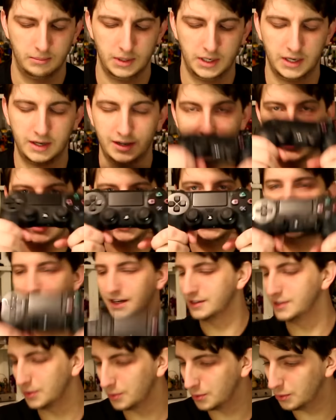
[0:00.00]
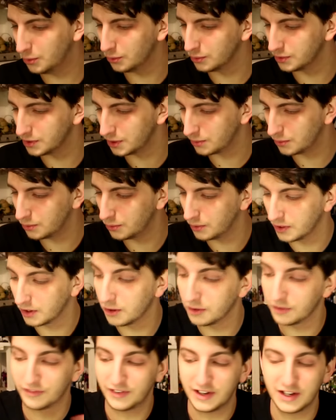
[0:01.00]
But yeah, so cool. And I
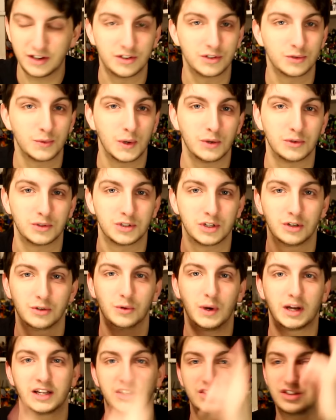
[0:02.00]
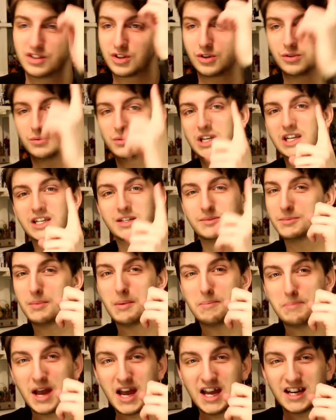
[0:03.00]
got the Vita as well, so I can just go upstairs into
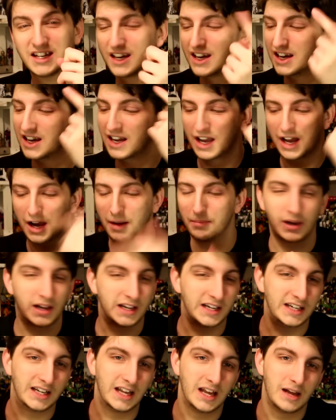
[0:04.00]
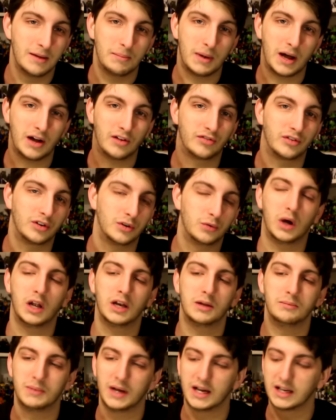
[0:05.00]
my bed and play Battlefront
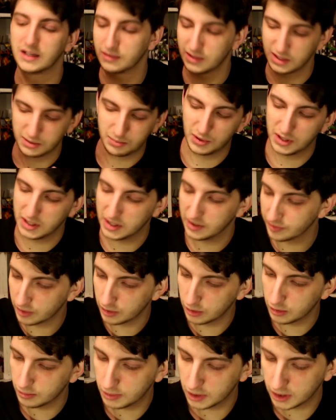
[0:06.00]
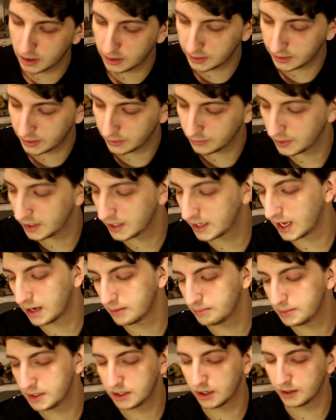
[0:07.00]
while in bed. It's pretty difficult, but you know, it can be